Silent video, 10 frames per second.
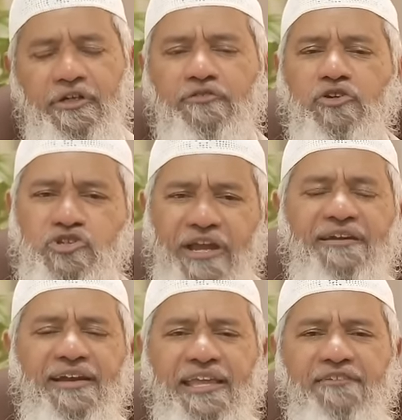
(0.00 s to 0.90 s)
So
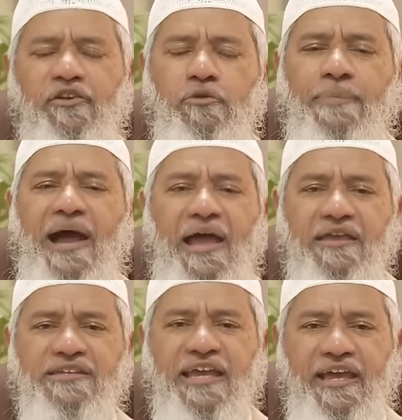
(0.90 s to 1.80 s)
generally, when you buy a
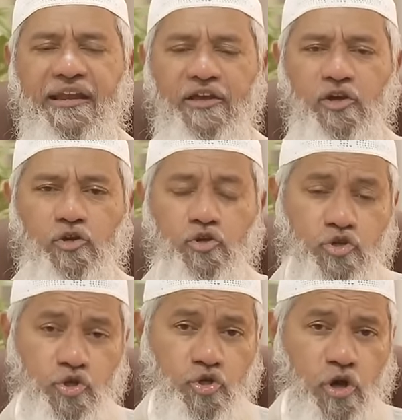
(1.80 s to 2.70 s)
share, you
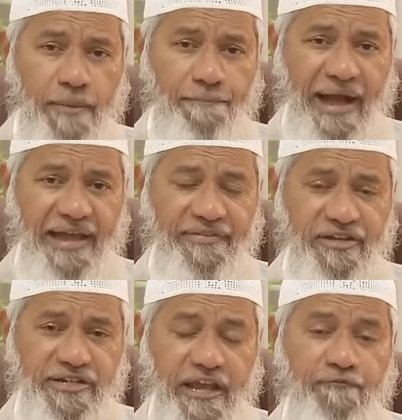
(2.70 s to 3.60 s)
should not buy the
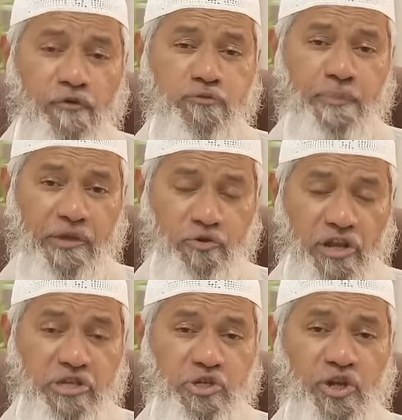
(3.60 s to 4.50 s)
share for
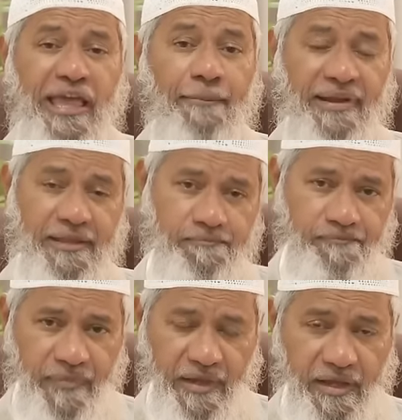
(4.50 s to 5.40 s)
speculation or gambling.
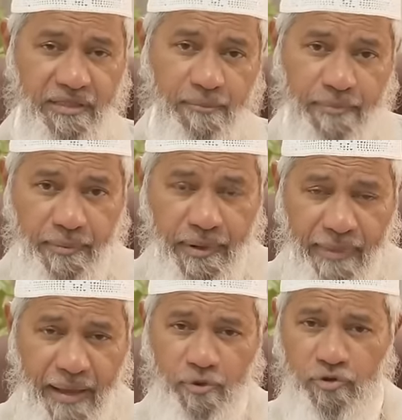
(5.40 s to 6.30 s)
Some people
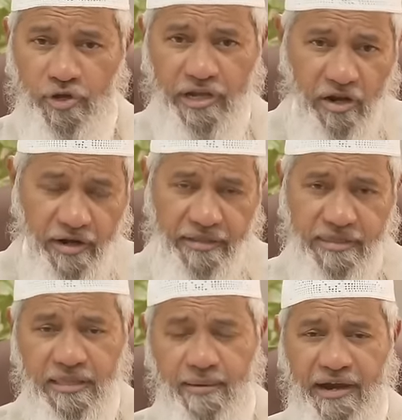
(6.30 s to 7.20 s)
buy because, okay, now let's
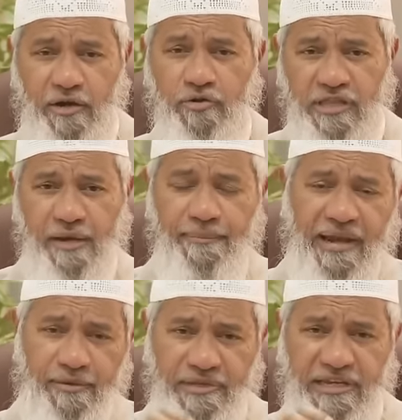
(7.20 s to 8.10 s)
see the market goes up,
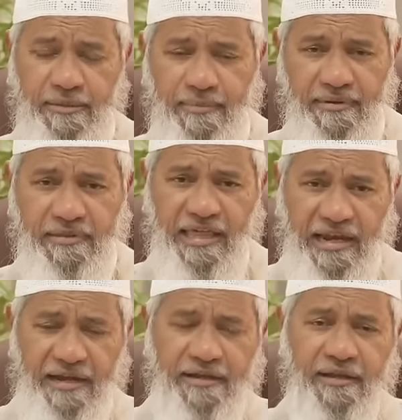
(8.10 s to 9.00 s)
I'll immediately
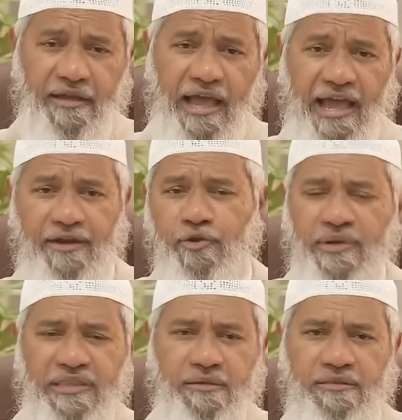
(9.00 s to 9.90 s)
sell it, and you
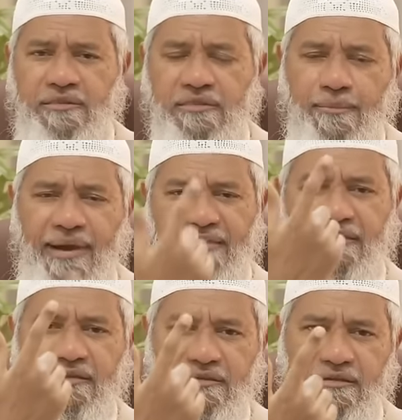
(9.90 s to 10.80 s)
mean they buy
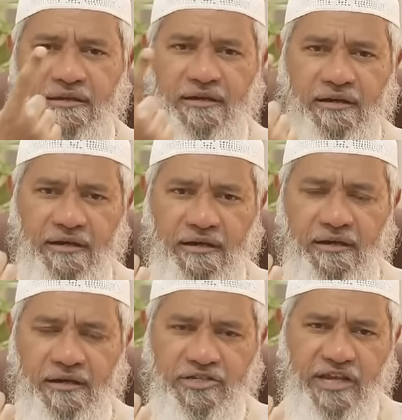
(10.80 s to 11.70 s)

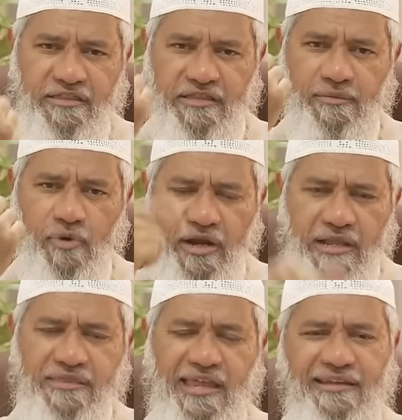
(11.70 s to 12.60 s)
the shares in the
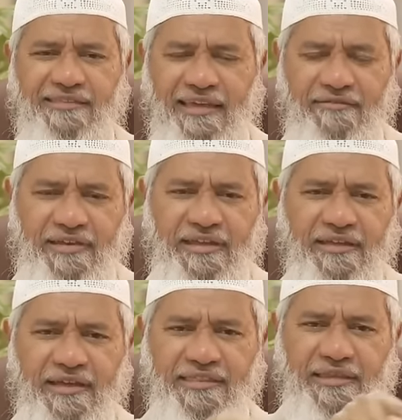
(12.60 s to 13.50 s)
morning, sell it in the
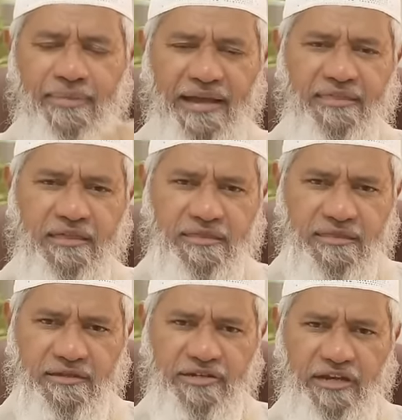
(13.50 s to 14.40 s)
evening, they buy the
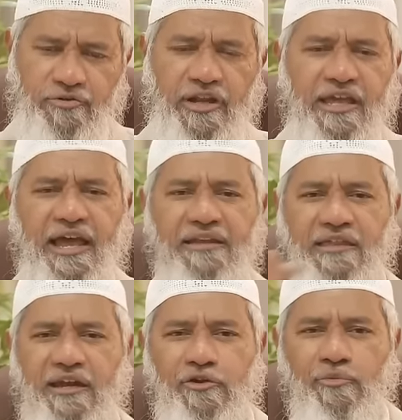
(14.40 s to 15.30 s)
share today and
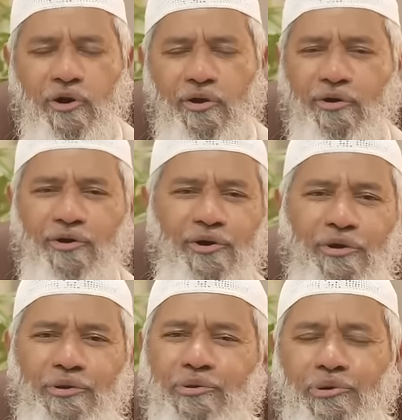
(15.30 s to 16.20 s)
sell it tomorrow.
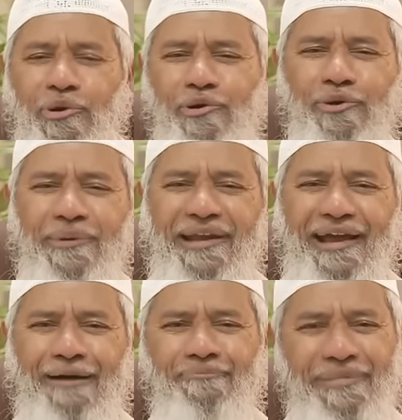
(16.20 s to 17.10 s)
You don't open
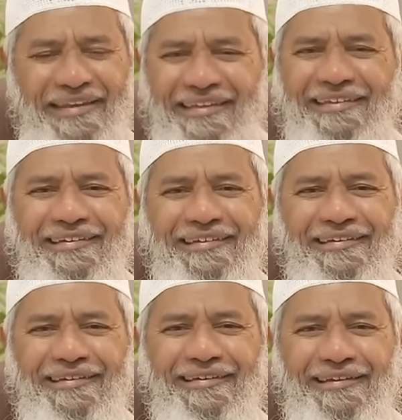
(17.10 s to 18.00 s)
a company
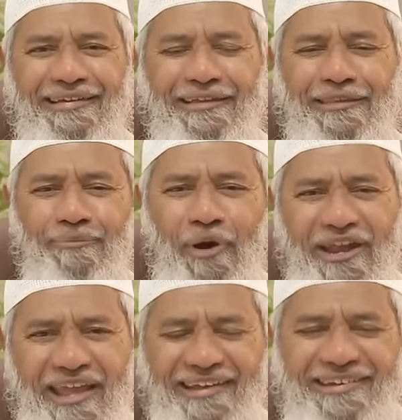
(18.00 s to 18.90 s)
in the
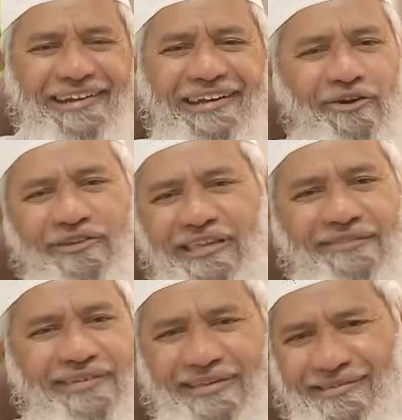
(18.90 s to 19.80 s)
morning and shut it down in the
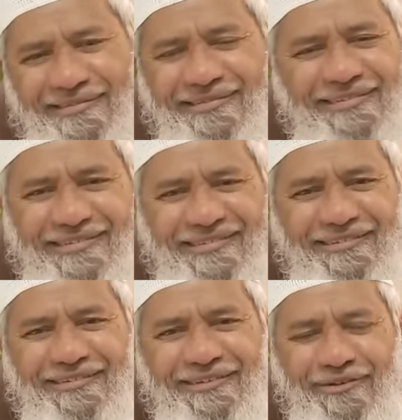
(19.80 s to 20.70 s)
evening.
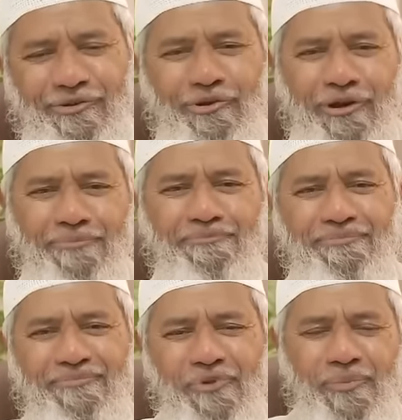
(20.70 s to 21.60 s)
You
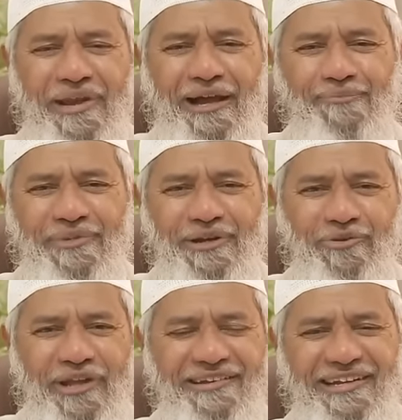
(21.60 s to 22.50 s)
don't open a company
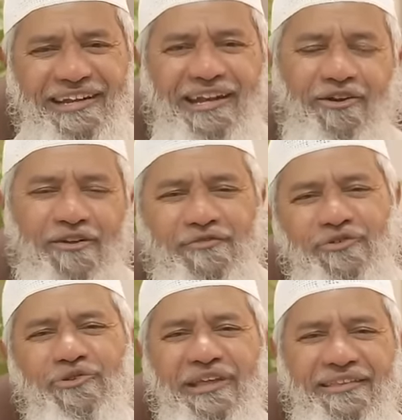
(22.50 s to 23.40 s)
today and shut it down after
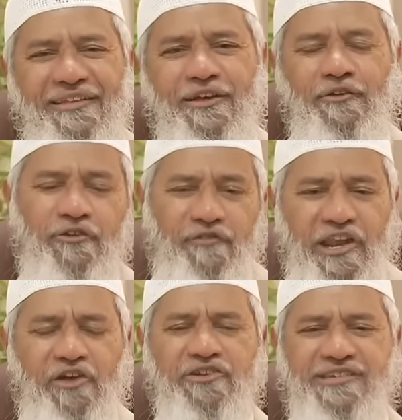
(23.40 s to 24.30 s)
2 days. So
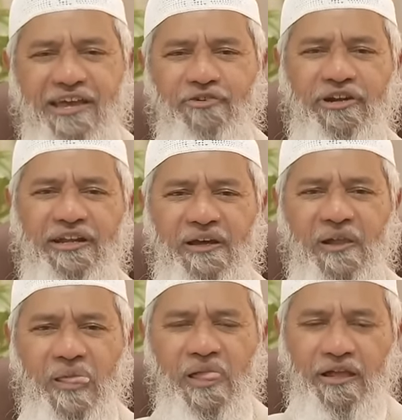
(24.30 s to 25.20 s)
when you're a
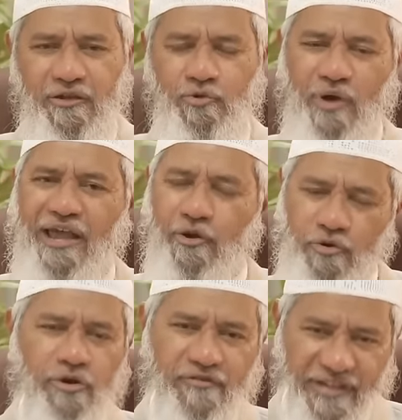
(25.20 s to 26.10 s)
shareholder, you are
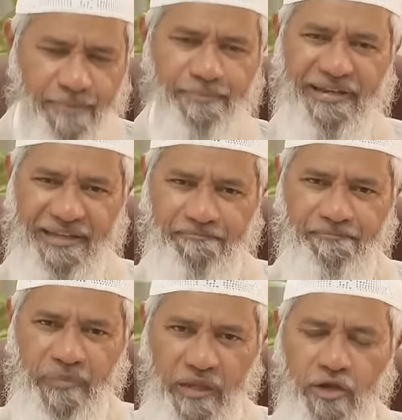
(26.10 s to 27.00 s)
owner of the company.
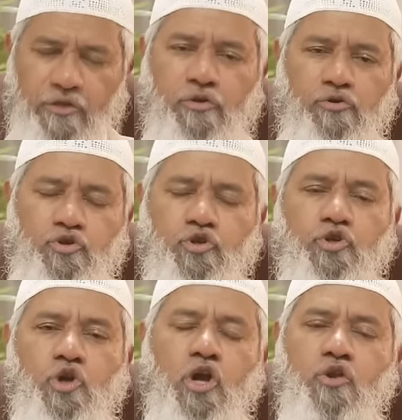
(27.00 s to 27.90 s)
So you
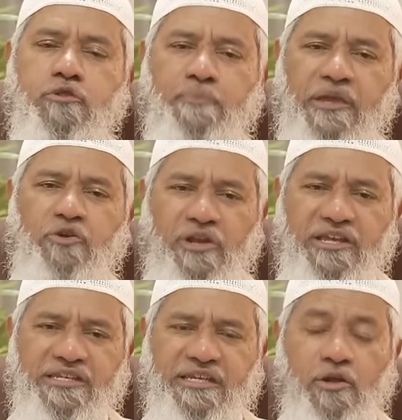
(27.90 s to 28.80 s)
should not do
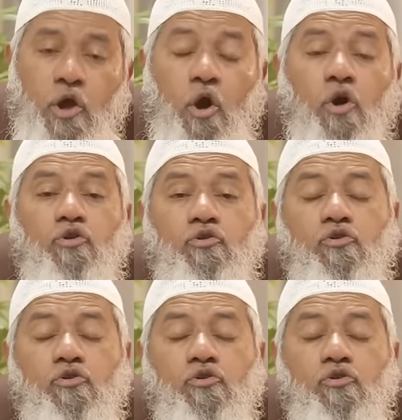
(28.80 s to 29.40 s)
speculation or